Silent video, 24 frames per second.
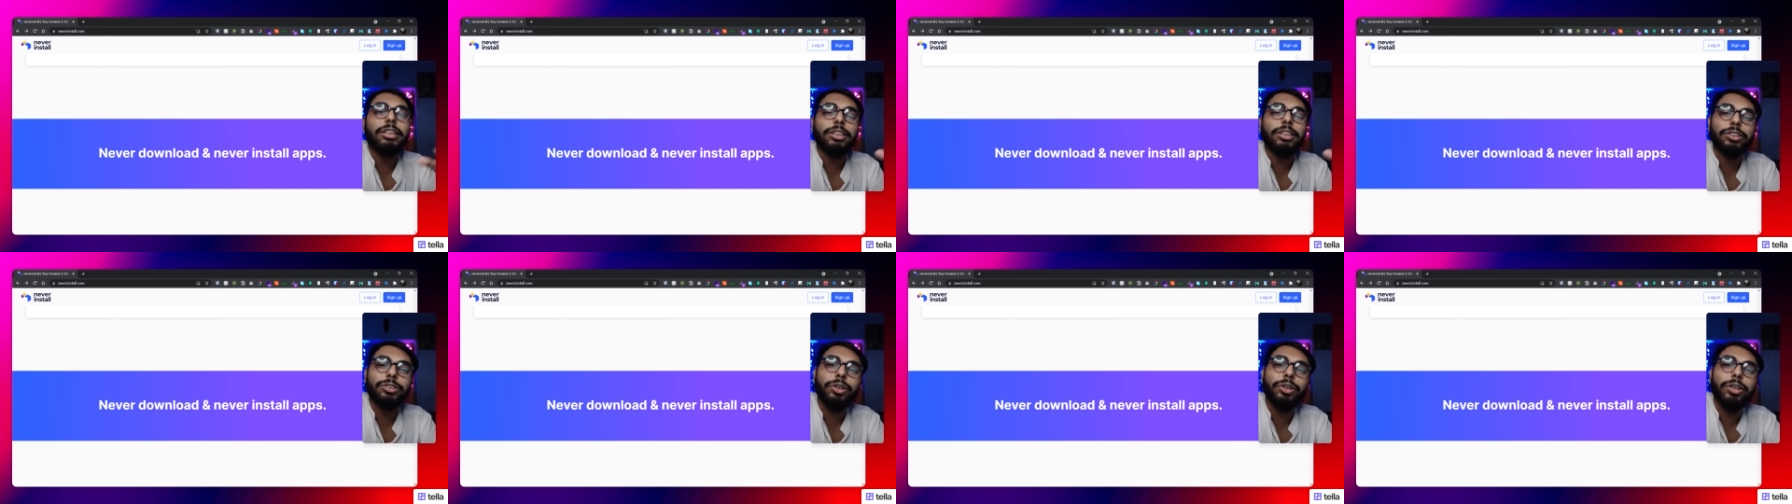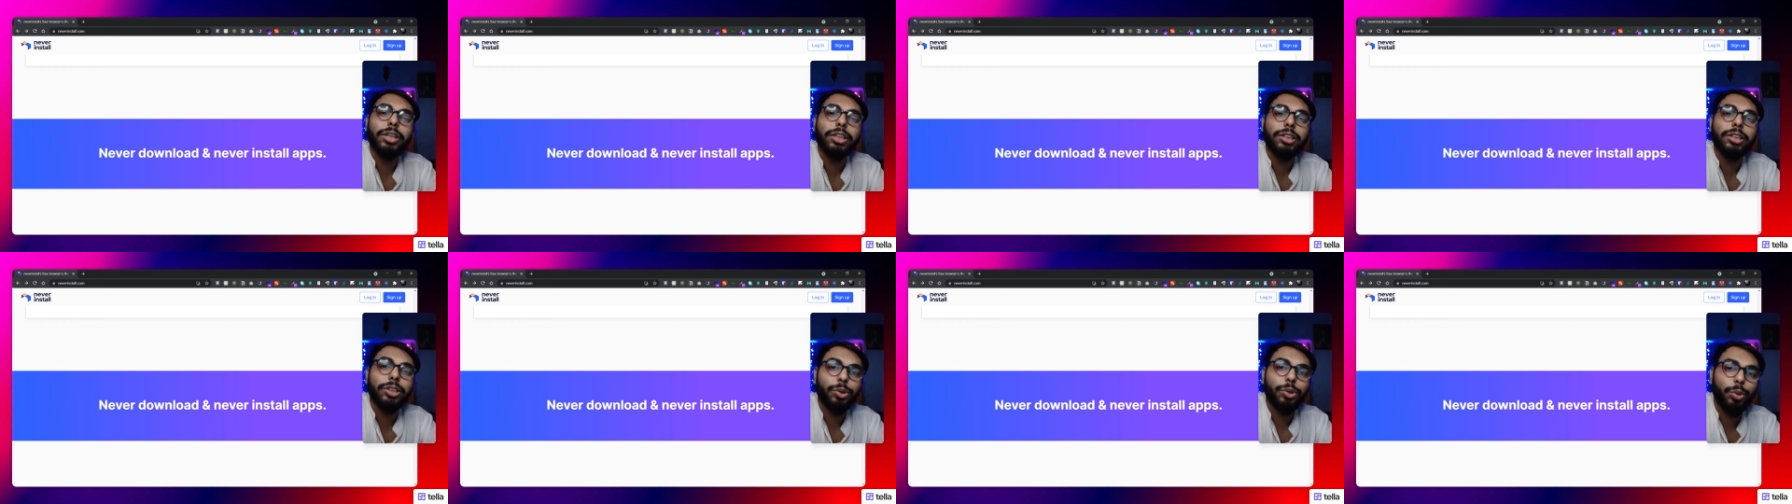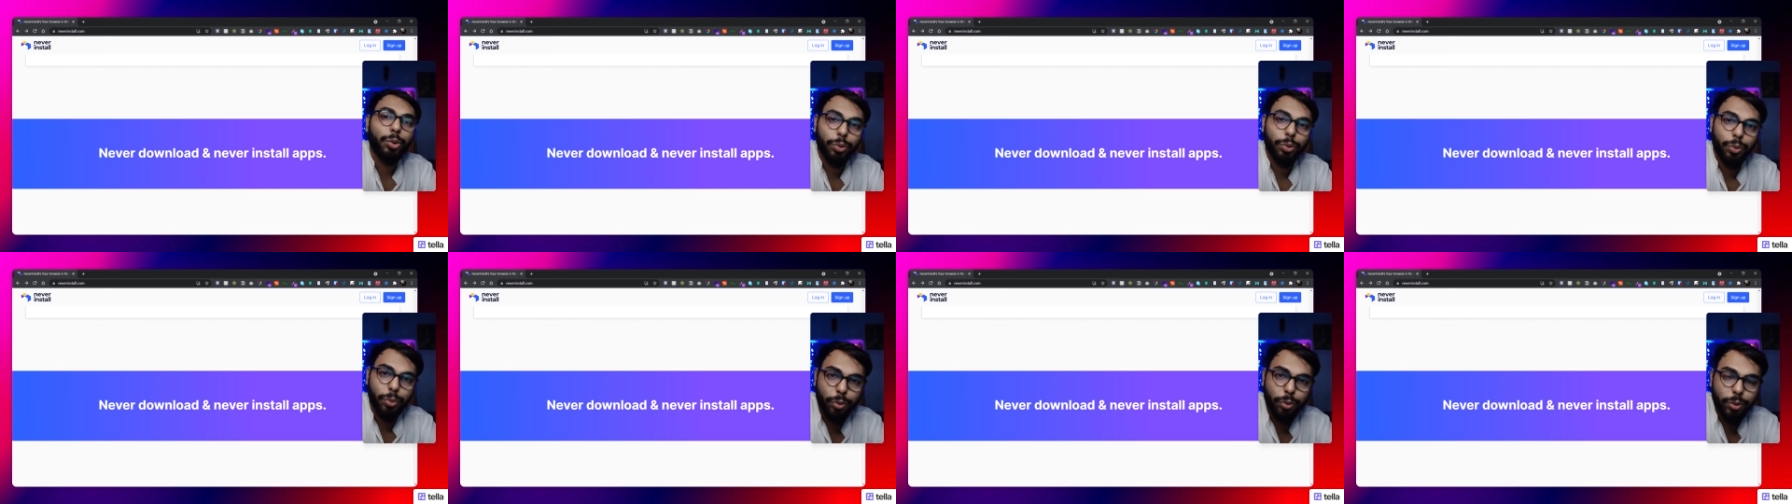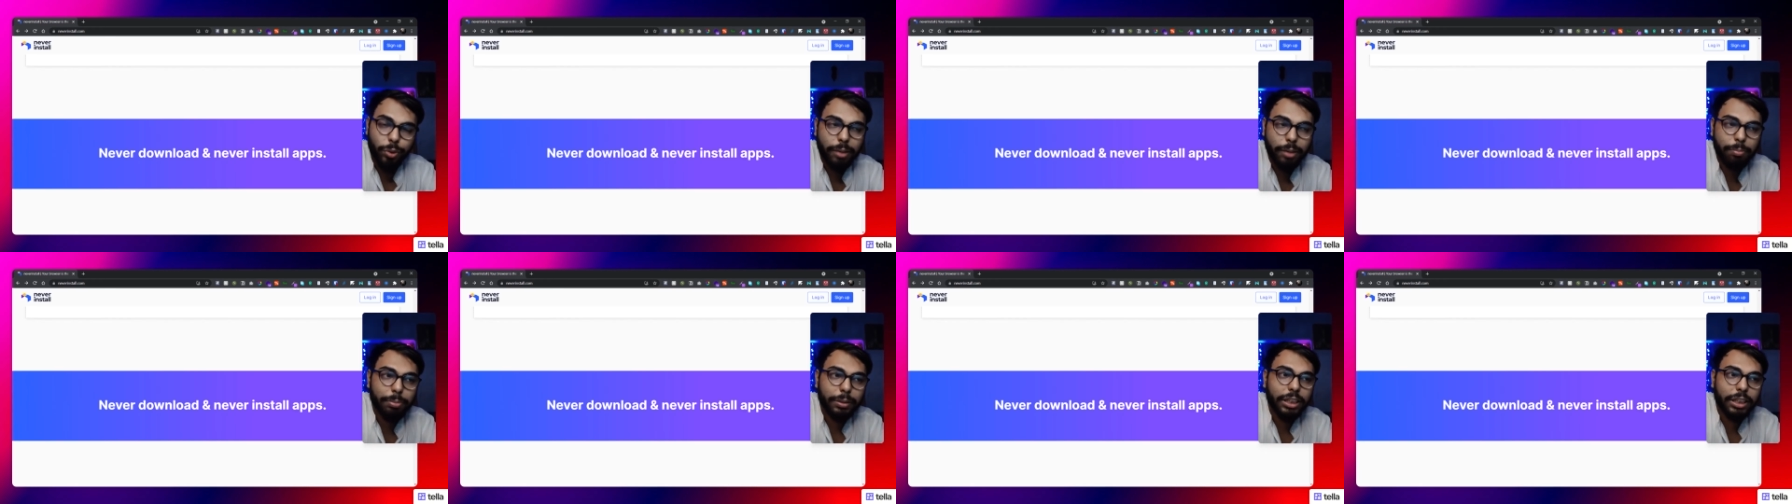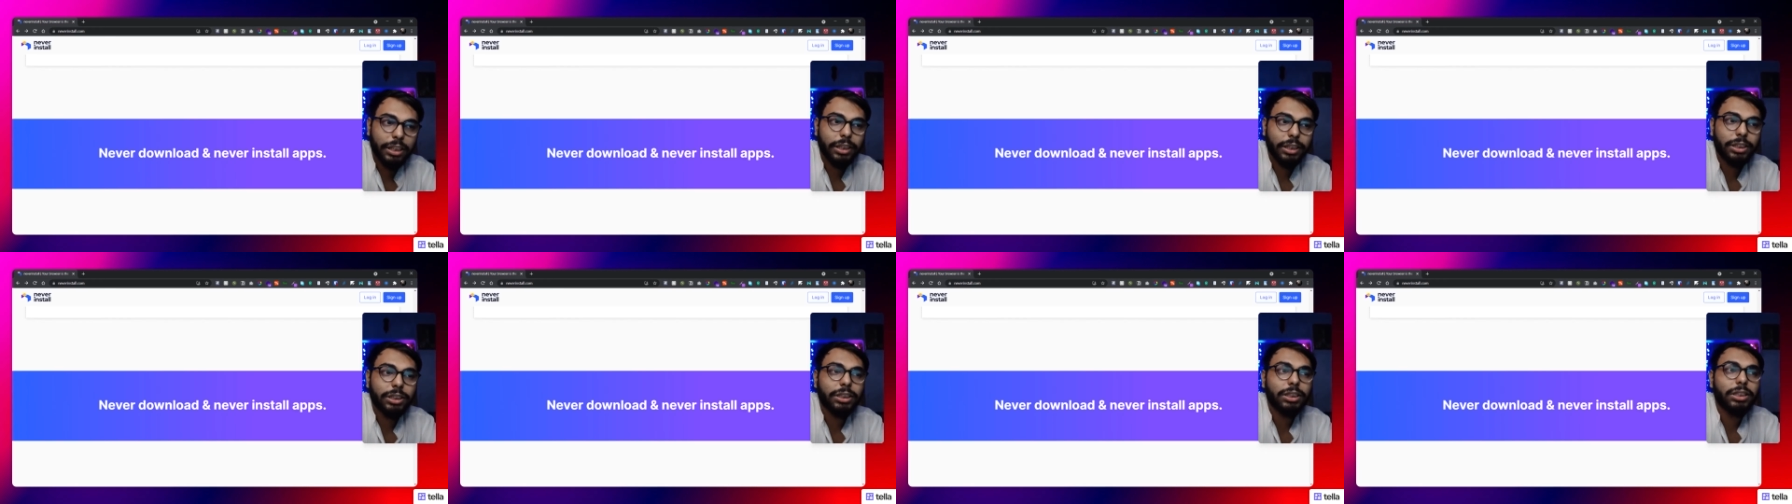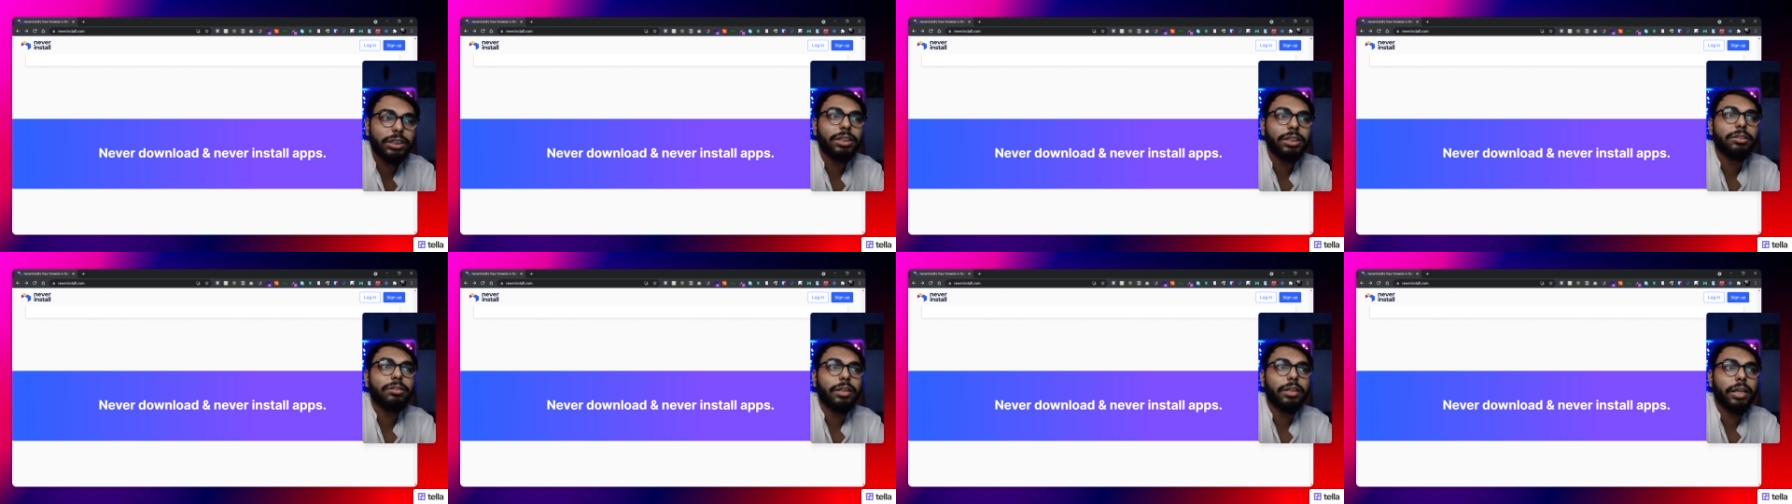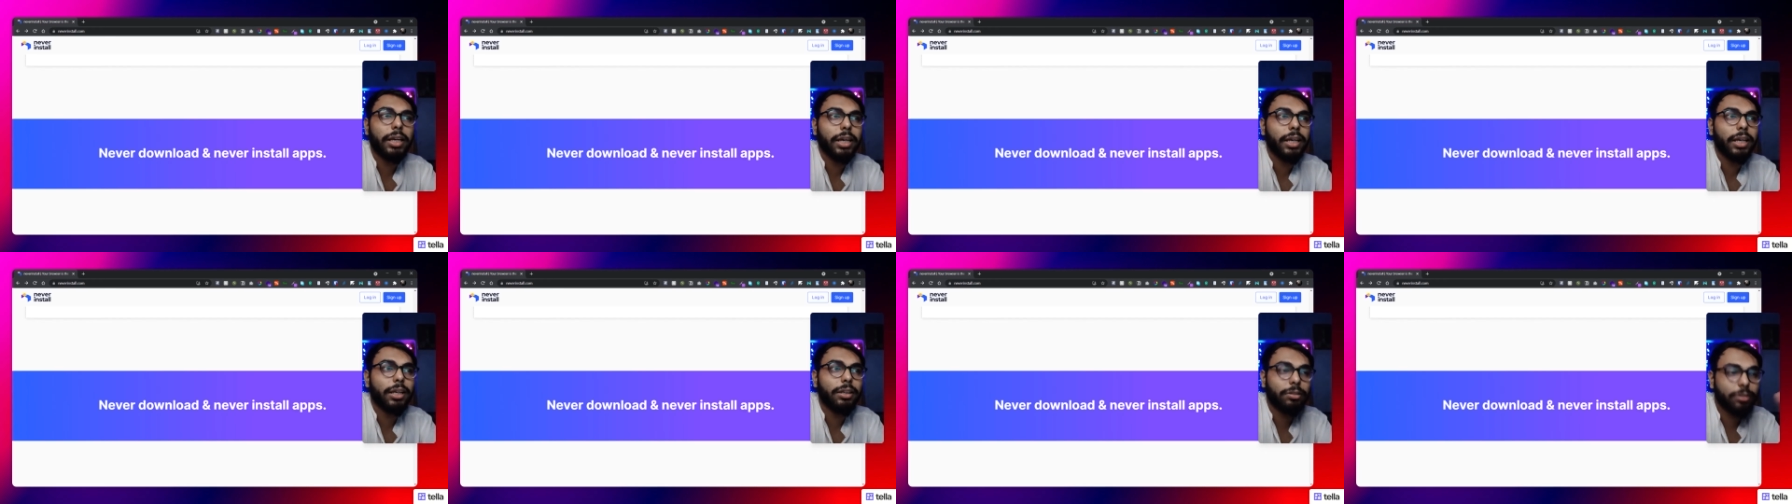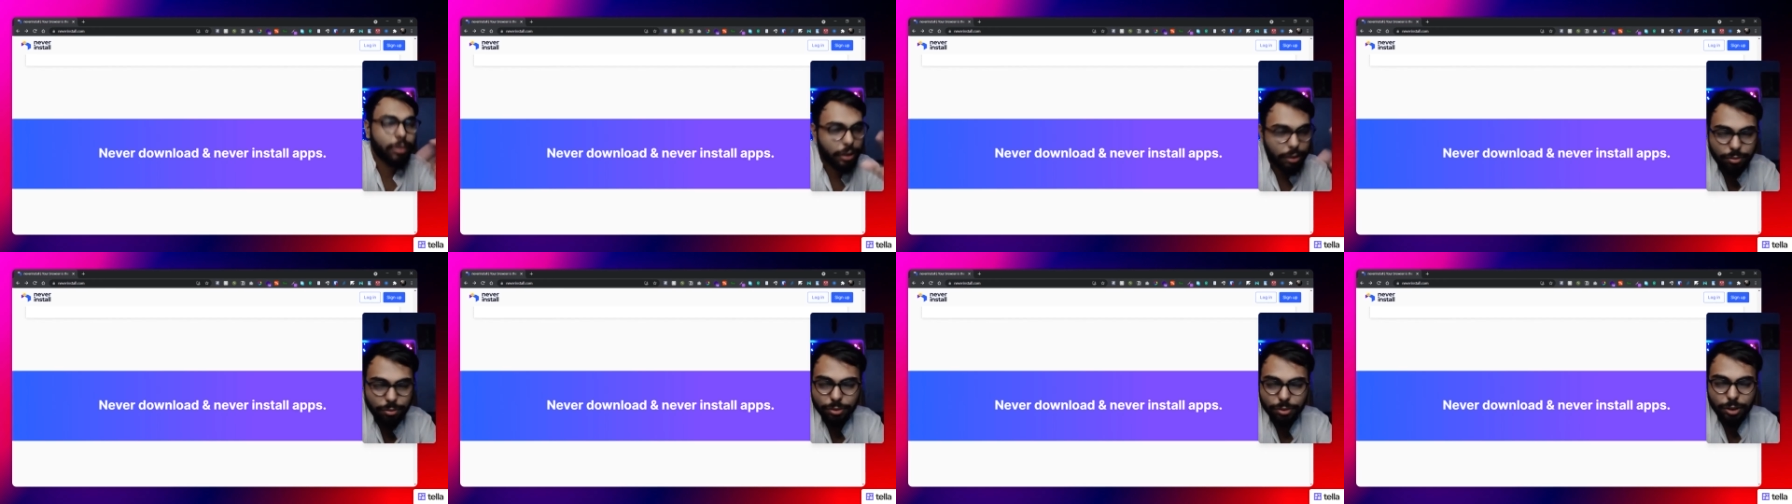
installing your own application and